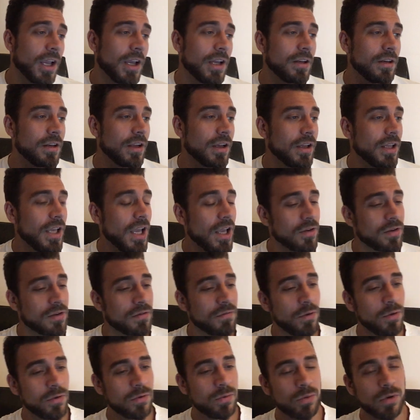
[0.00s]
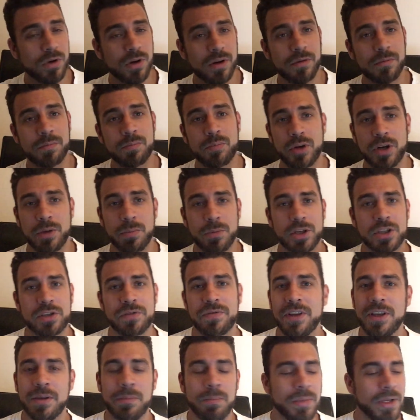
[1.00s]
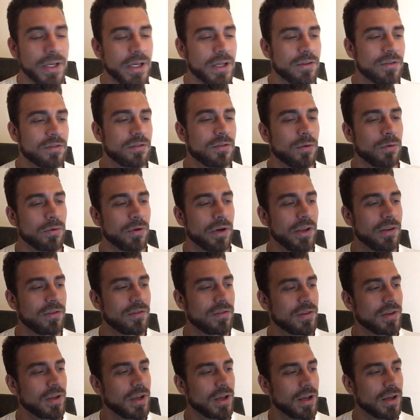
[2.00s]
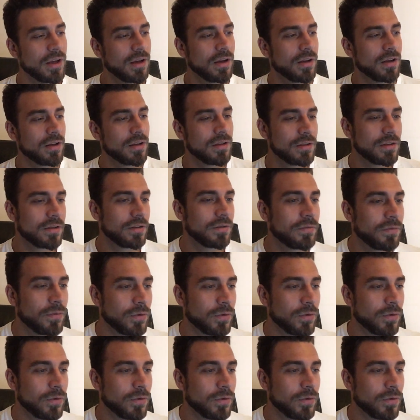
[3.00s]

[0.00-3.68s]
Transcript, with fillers: And uh, yeah, so those were pretty much the biggest stories uh,